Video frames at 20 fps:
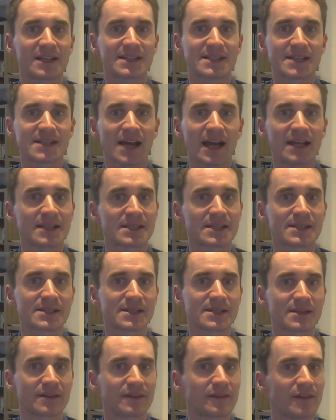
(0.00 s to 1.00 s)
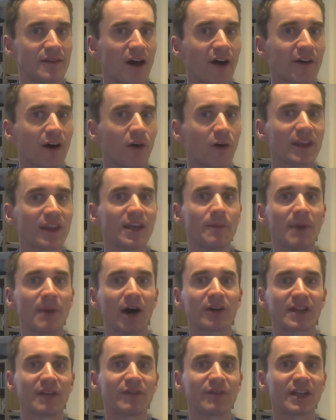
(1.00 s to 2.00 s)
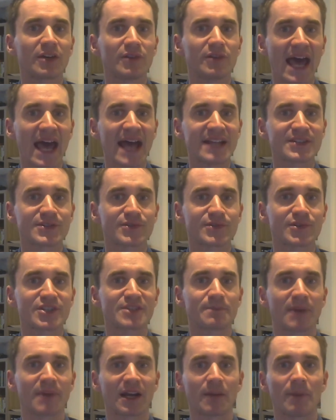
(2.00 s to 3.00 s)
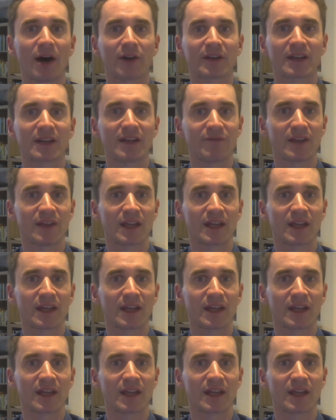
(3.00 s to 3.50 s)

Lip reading: Science is not only about giving good answers, but about